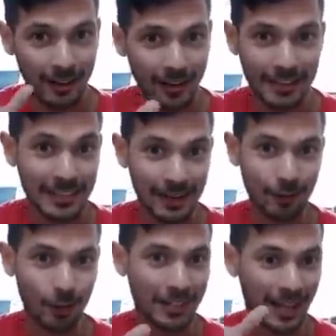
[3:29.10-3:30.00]
I did have a
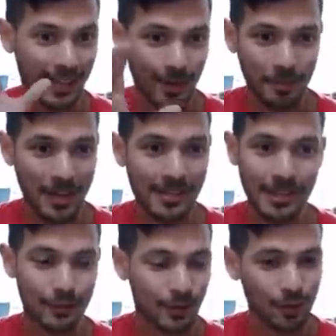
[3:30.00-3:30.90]
lot of doubts about making
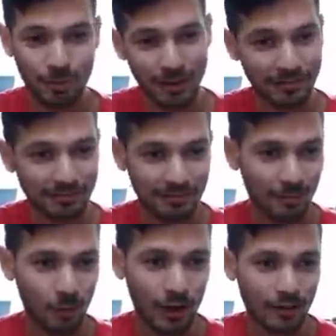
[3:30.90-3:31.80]
this video, but
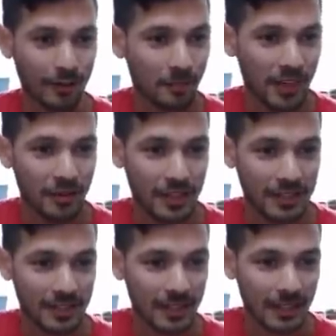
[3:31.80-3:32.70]
whatever, here it is.